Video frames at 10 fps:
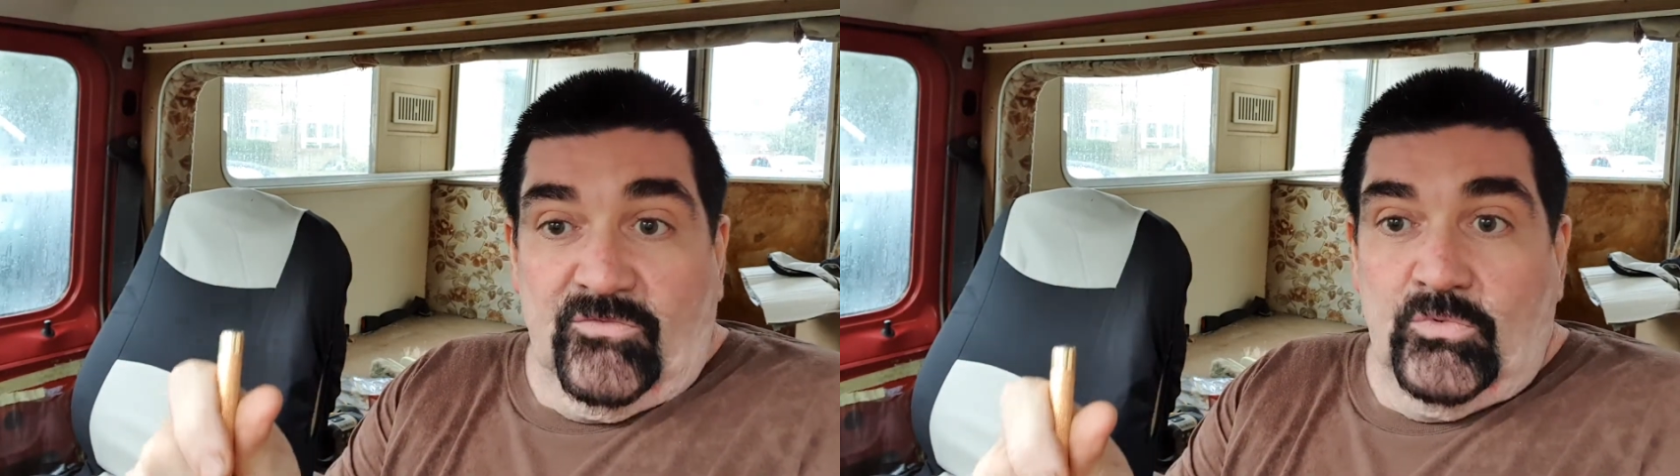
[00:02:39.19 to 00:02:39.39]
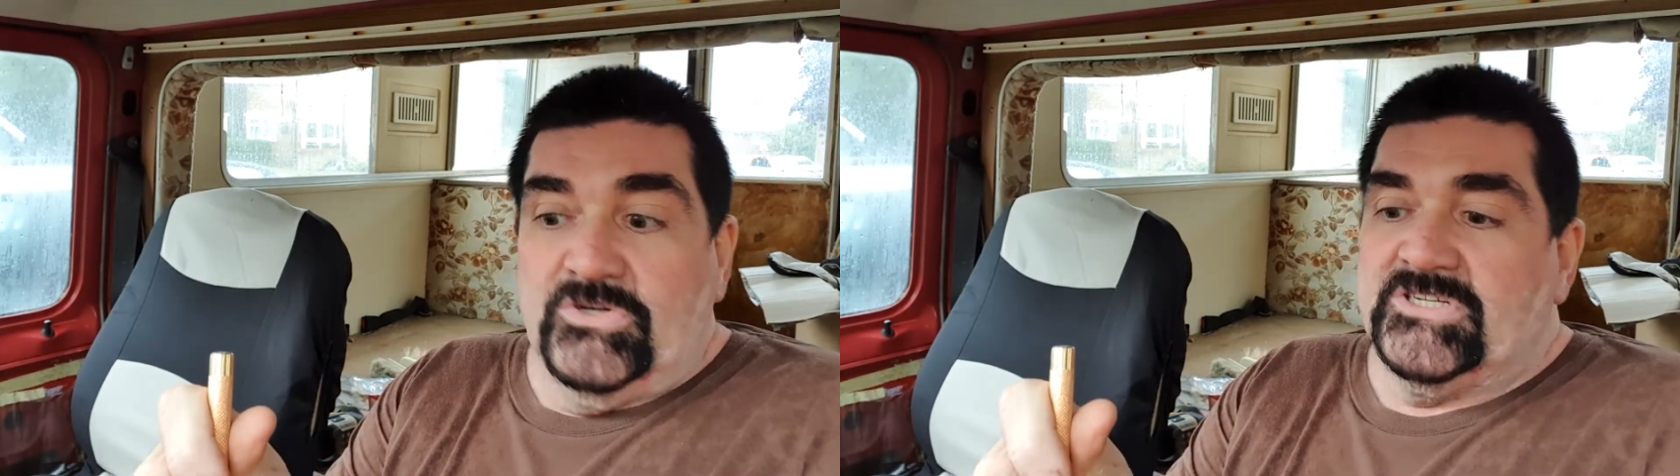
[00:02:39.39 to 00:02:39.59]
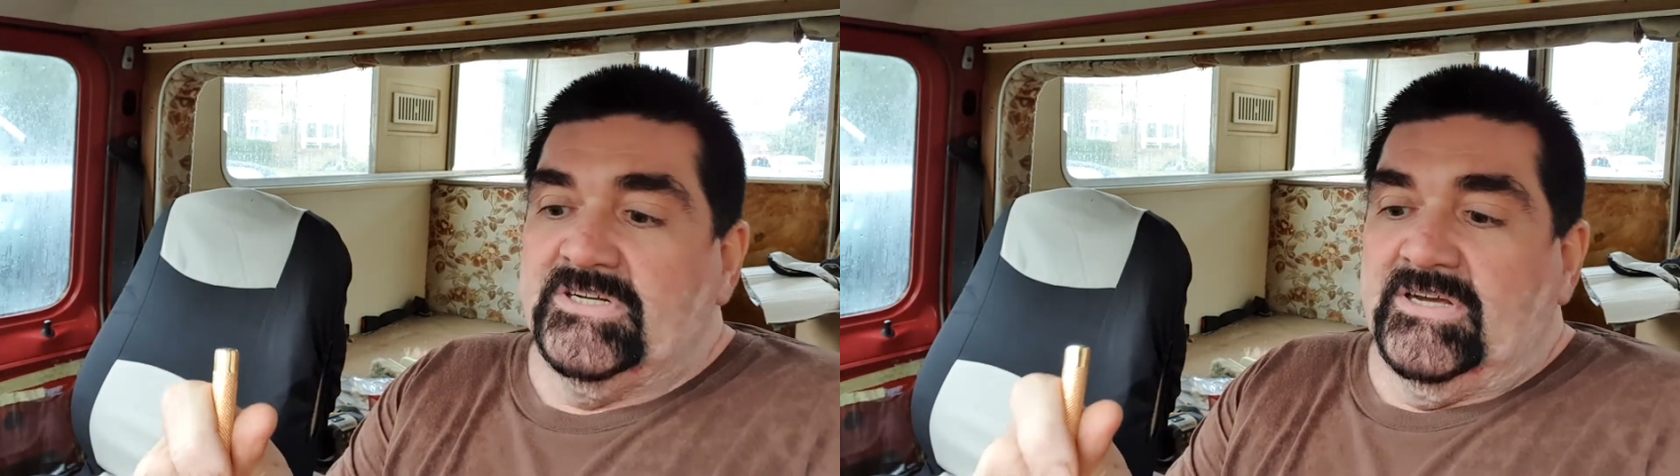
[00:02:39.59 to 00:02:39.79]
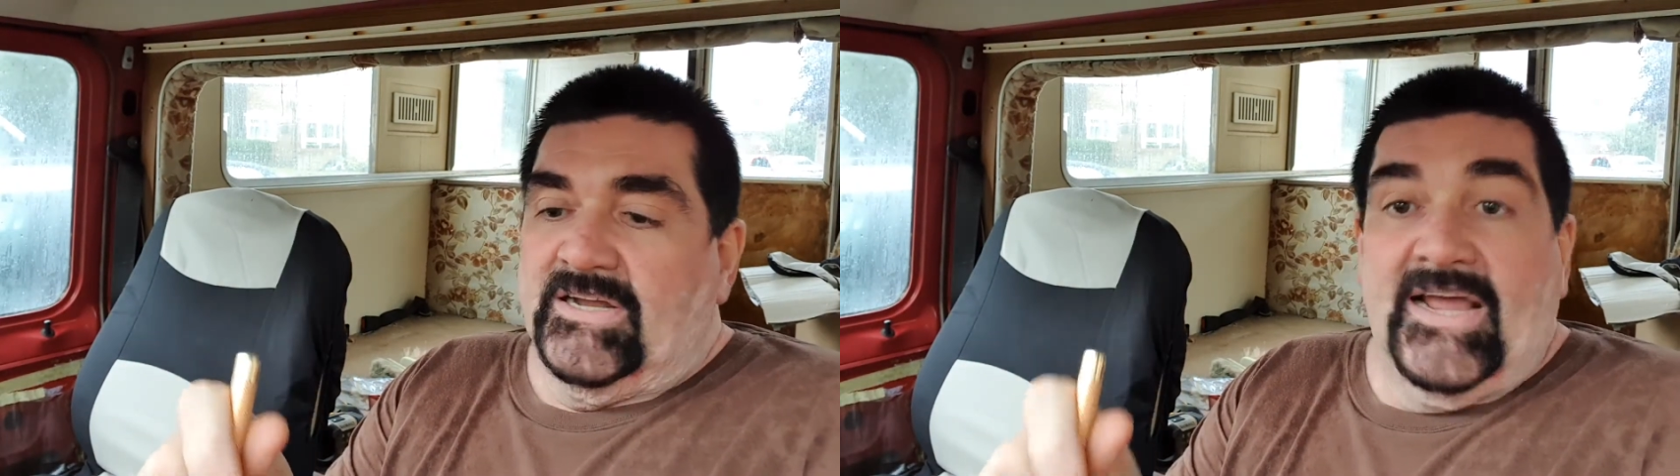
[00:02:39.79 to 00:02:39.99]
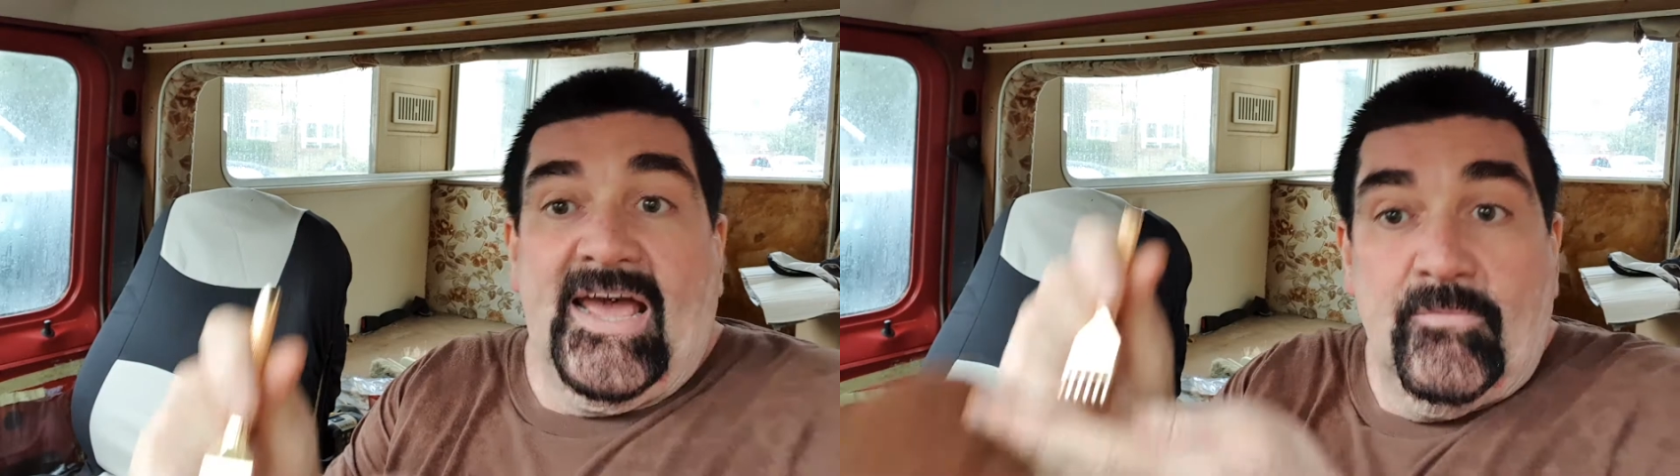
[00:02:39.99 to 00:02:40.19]
wood
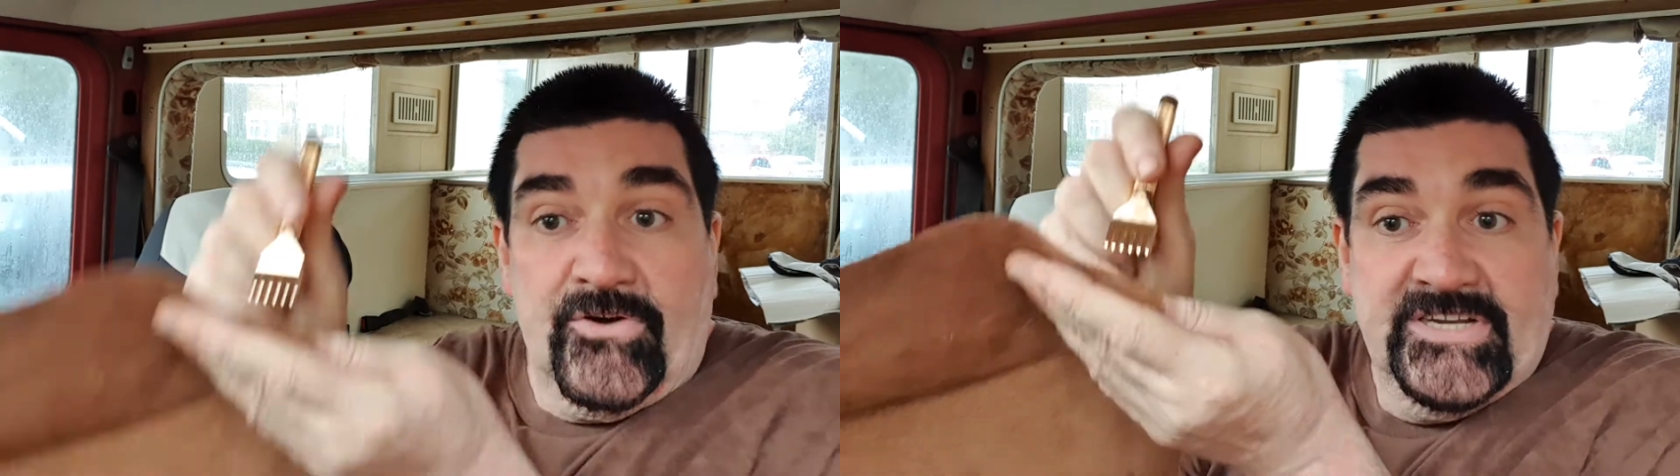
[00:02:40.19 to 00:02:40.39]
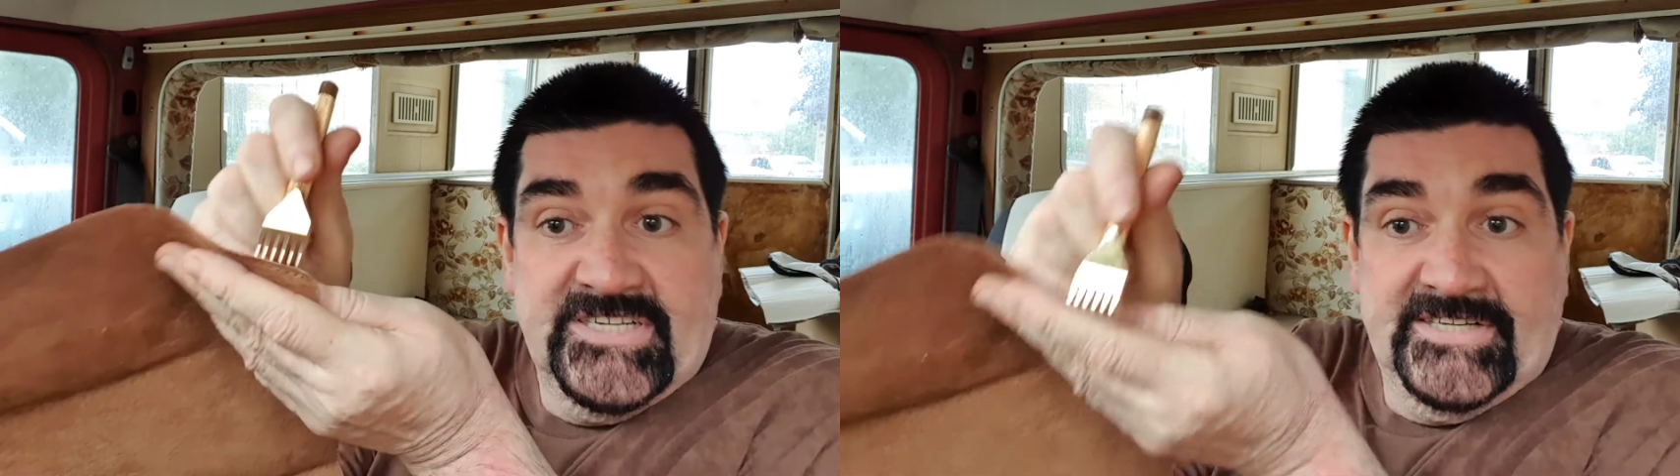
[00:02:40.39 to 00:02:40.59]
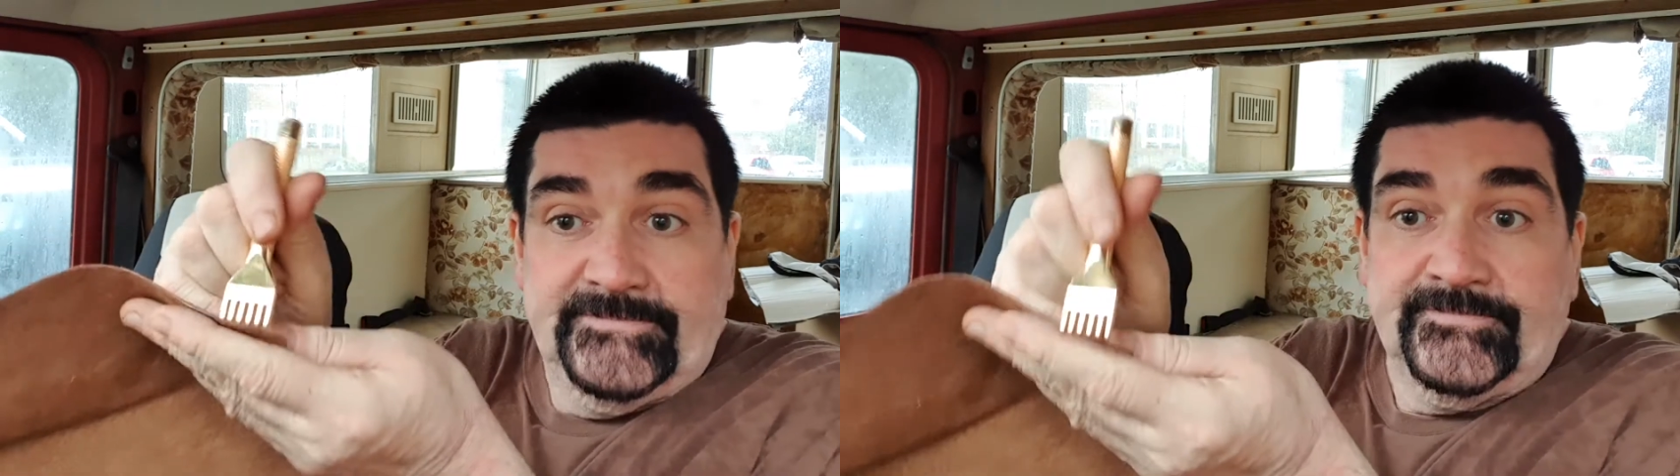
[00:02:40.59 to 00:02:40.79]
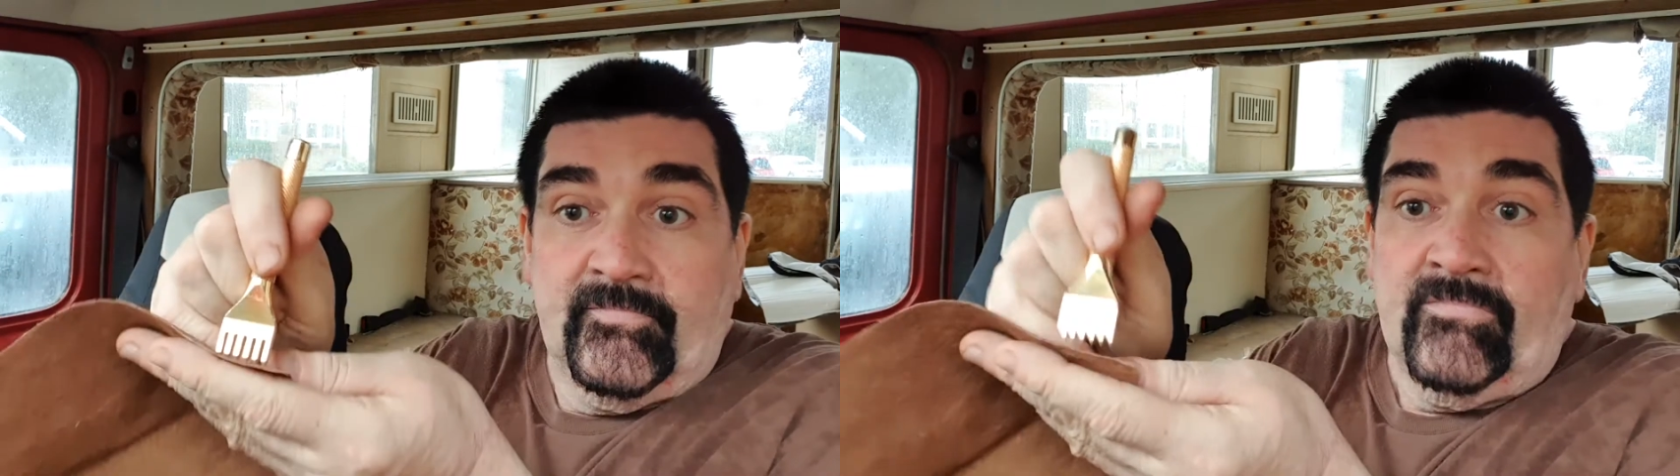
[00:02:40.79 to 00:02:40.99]
and hammer it in,